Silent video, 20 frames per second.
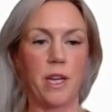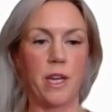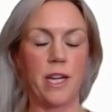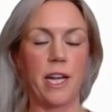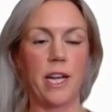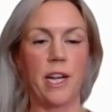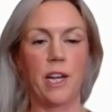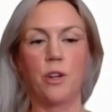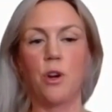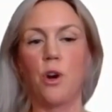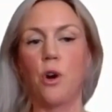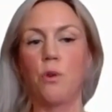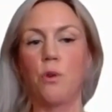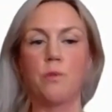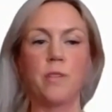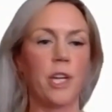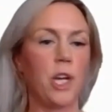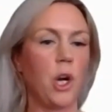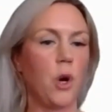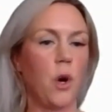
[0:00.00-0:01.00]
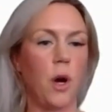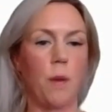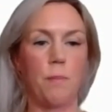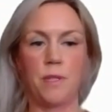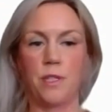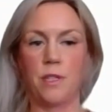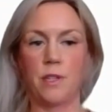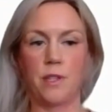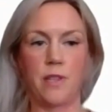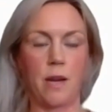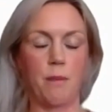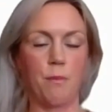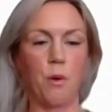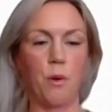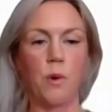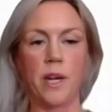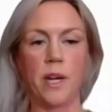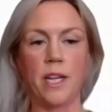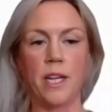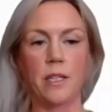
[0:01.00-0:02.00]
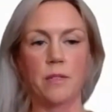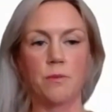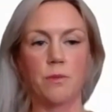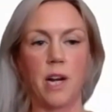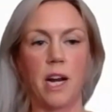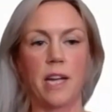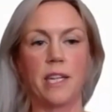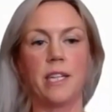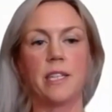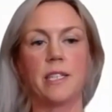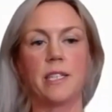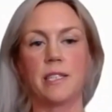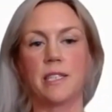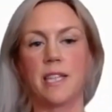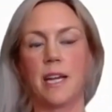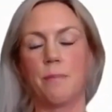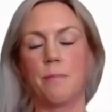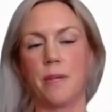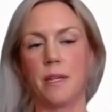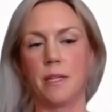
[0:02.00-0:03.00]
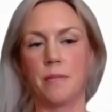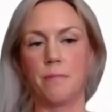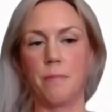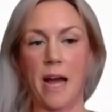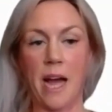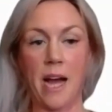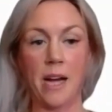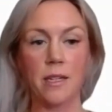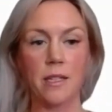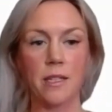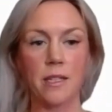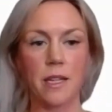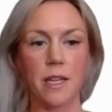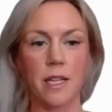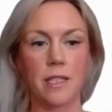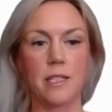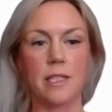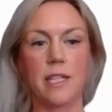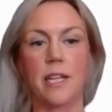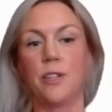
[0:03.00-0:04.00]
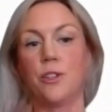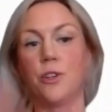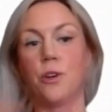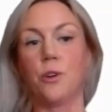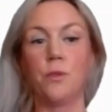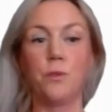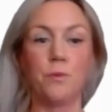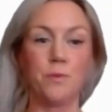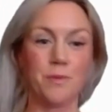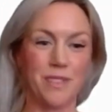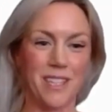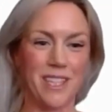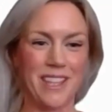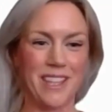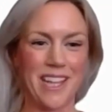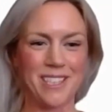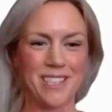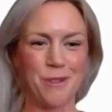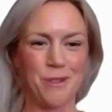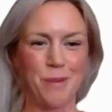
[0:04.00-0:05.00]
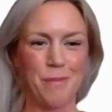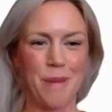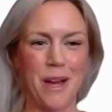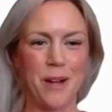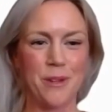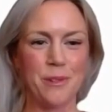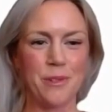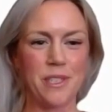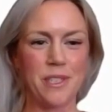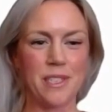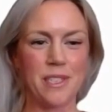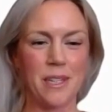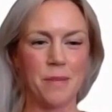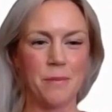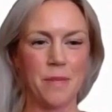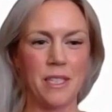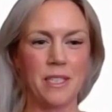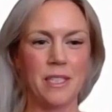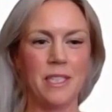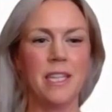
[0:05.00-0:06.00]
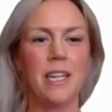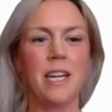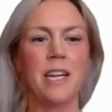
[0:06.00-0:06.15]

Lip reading: And I can only go up into that point where I need to step it back and say no. Then that's where boundaries come in.